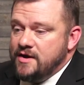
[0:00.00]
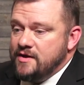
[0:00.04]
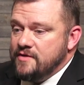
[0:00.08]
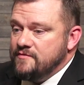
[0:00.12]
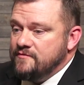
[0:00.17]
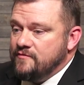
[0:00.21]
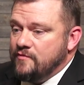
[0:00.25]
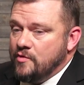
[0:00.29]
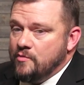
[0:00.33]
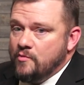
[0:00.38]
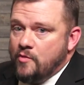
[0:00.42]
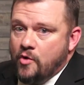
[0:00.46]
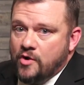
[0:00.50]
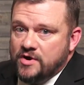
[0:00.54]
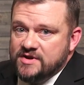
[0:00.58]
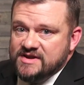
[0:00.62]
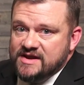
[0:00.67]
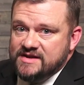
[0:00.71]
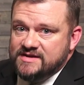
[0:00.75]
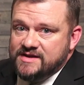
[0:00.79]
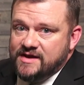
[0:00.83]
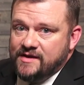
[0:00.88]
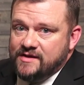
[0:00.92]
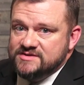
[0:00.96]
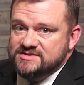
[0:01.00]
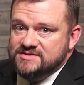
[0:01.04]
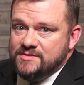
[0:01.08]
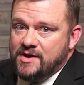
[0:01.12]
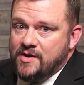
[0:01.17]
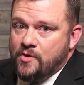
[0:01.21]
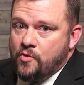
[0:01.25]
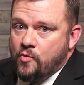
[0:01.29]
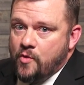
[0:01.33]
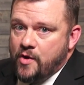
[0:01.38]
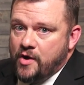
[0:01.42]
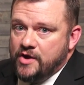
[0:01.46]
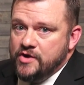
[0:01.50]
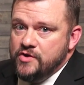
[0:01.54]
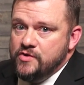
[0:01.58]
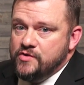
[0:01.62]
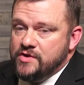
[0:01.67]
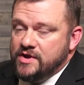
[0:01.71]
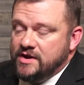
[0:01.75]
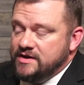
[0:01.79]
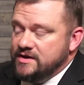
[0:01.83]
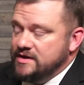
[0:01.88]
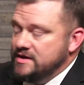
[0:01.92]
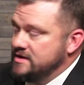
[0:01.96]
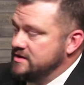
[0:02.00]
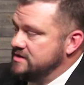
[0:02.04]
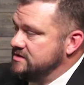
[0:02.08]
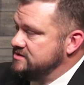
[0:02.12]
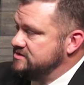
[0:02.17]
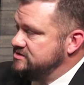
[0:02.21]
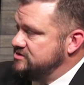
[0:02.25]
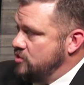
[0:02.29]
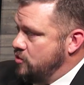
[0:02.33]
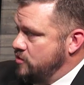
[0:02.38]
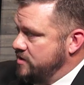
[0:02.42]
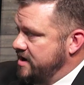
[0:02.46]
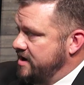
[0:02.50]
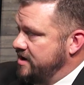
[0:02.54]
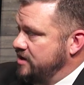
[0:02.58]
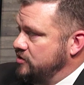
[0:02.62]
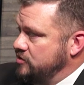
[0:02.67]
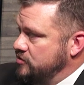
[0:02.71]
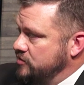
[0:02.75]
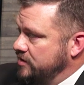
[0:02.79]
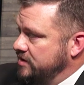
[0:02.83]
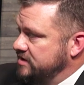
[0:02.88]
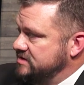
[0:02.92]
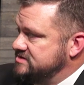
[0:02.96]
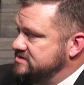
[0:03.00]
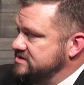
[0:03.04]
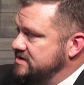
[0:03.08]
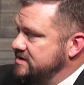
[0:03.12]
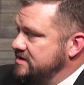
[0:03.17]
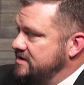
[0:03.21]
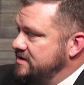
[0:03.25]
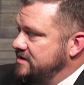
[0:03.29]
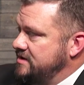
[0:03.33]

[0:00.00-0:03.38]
for more details about where you can donate goods,